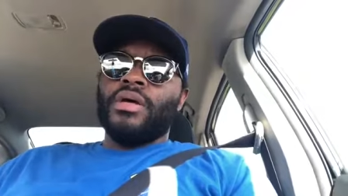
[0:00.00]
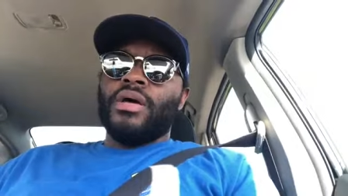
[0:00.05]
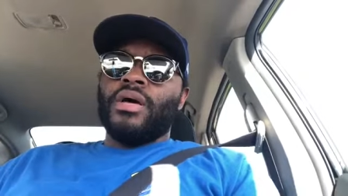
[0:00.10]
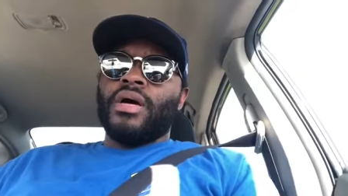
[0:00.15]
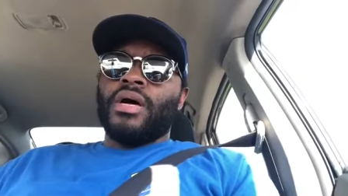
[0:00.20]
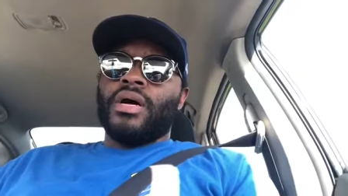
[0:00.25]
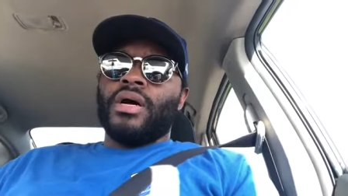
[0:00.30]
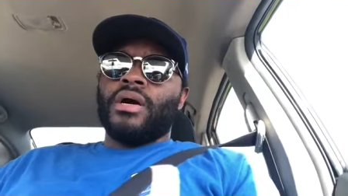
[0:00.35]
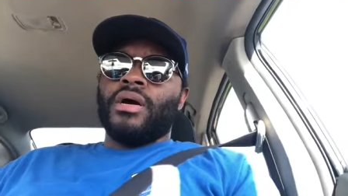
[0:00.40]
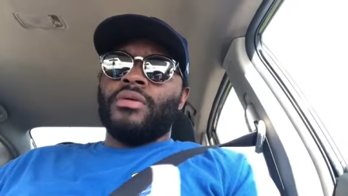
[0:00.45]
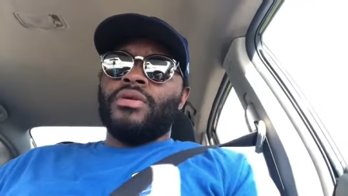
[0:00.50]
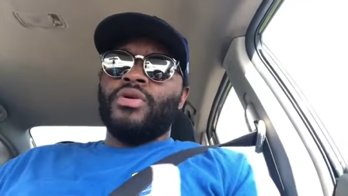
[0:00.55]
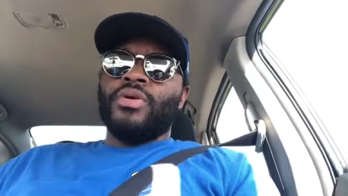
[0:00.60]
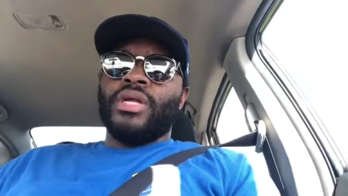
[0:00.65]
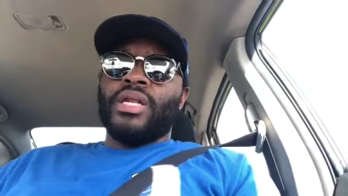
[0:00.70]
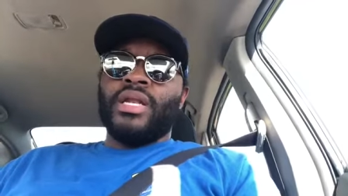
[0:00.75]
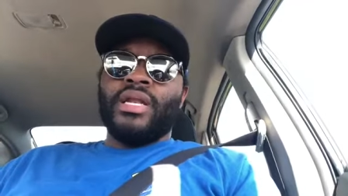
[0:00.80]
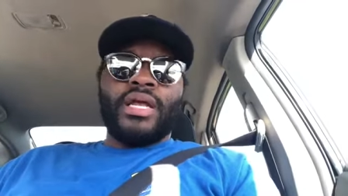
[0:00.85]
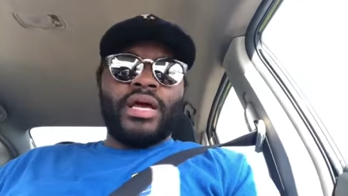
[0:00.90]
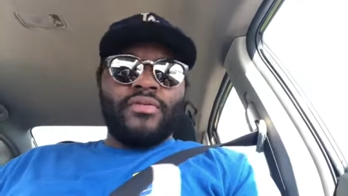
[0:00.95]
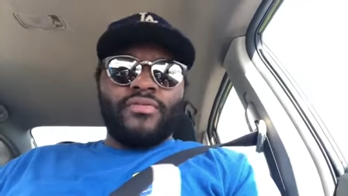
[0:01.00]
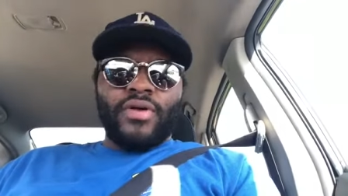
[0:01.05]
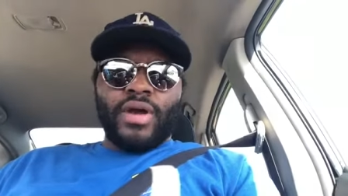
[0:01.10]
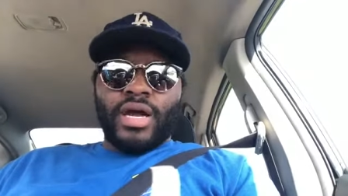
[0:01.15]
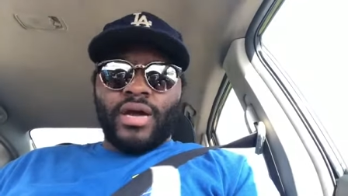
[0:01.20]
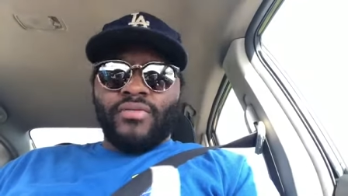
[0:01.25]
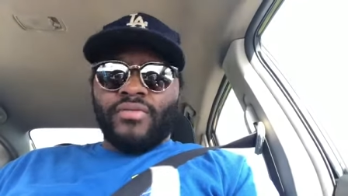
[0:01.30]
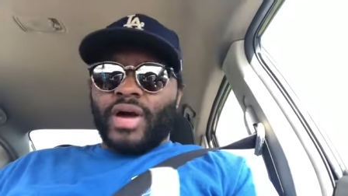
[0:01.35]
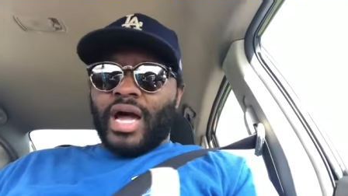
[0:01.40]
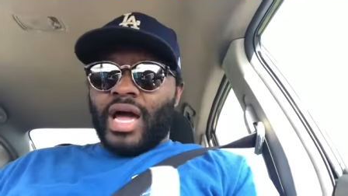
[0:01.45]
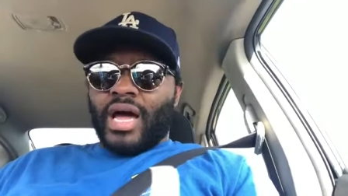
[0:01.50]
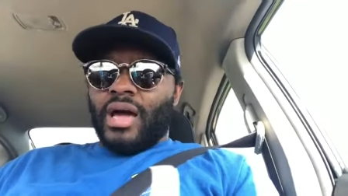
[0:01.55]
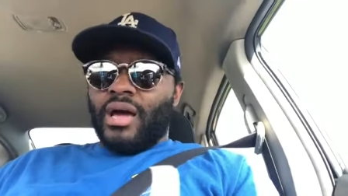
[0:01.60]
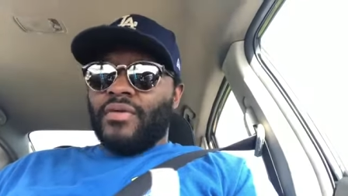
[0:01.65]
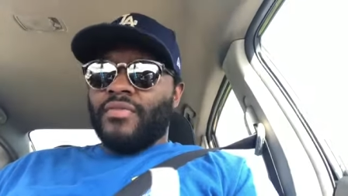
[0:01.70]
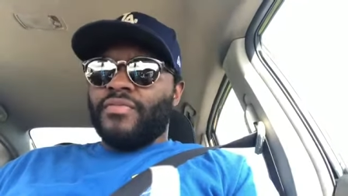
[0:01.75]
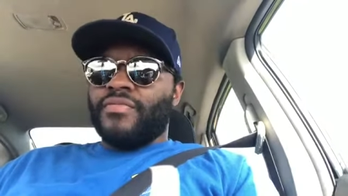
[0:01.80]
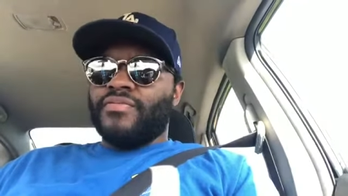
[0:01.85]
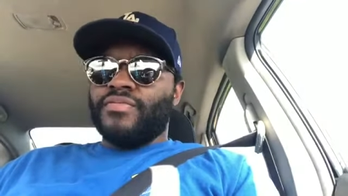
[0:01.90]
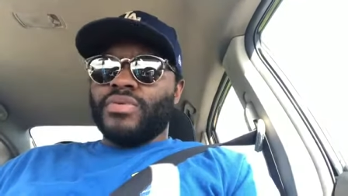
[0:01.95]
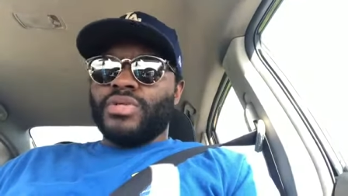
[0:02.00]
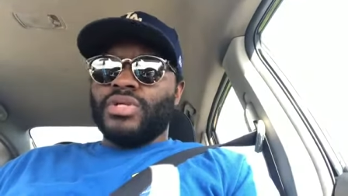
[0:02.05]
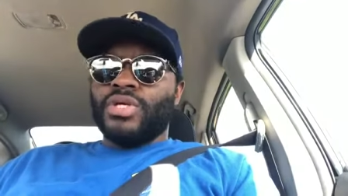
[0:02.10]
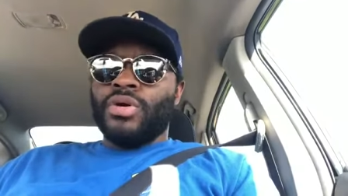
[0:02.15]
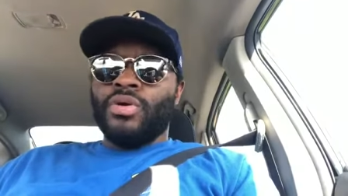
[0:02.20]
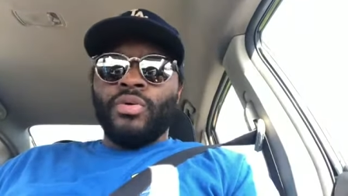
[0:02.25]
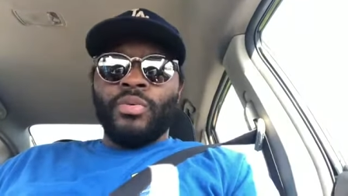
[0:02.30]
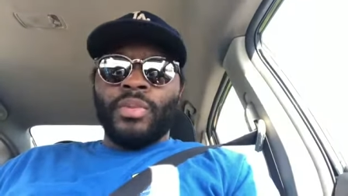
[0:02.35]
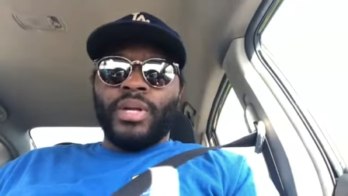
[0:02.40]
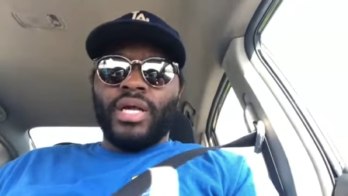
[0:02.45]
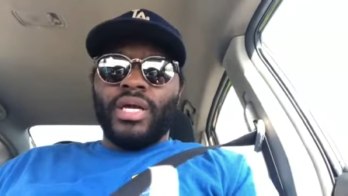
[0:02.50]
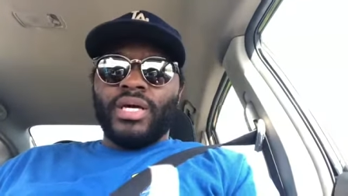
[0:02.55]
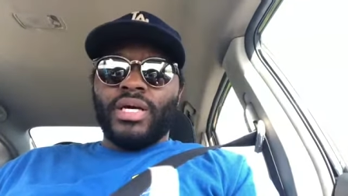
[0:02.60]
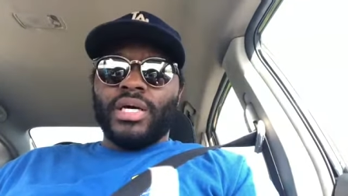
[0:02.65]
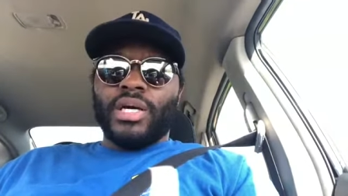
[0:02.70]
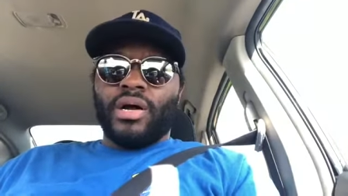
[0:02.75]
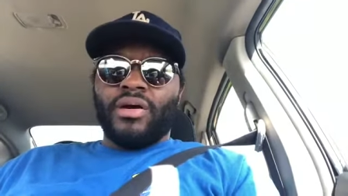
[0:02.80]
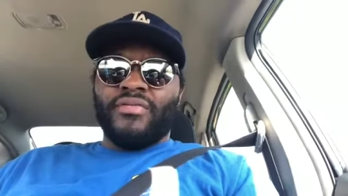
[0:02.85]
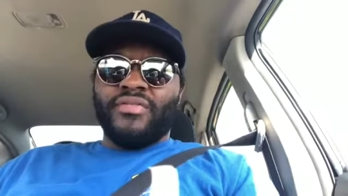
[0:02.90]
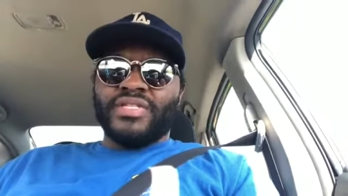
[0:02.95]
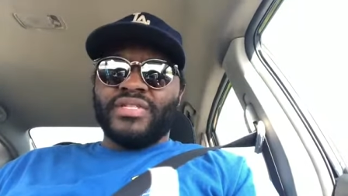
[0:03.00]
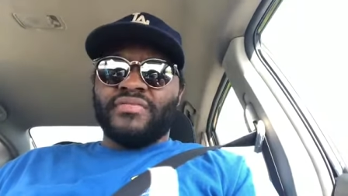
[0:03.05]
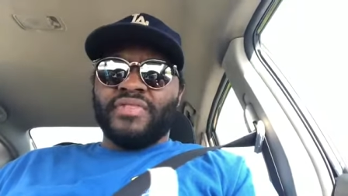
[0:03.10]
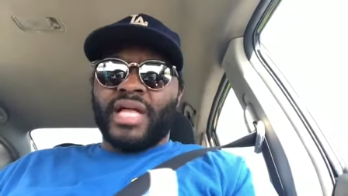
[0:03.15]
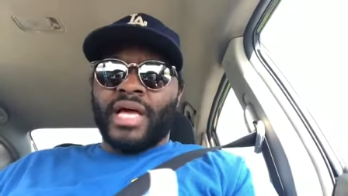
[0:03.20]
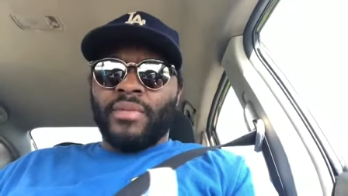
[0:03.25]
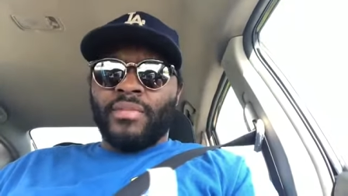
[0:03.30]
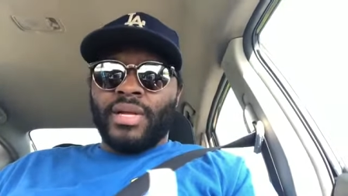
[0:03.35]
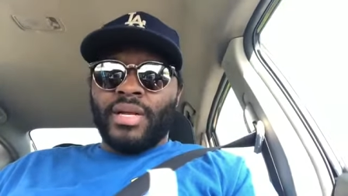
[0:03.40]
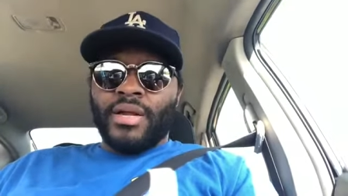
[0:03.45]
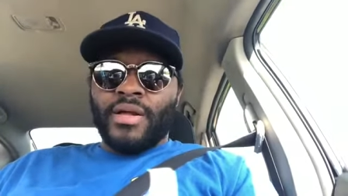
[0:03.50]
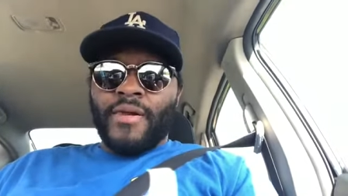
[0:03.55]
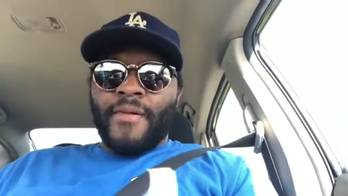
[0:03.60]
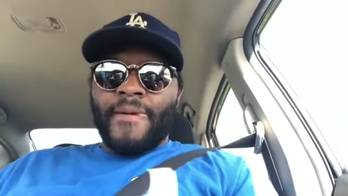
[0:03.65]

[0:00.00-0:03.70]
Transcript: Uh, you can never ever have too many good offensive linemen.